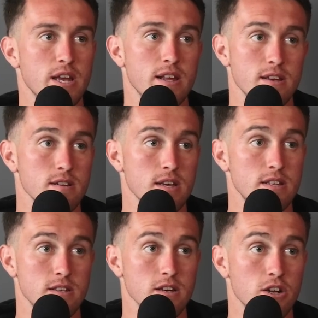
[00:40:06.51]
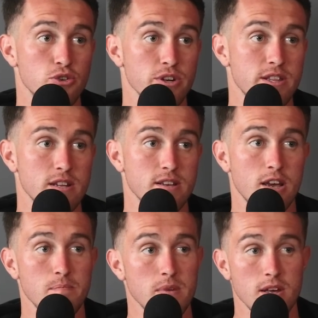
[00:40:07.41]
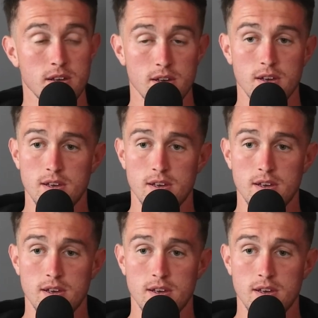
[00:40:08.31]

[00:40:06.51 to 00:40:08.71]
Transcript: getting into the country at that time. Uh -huh.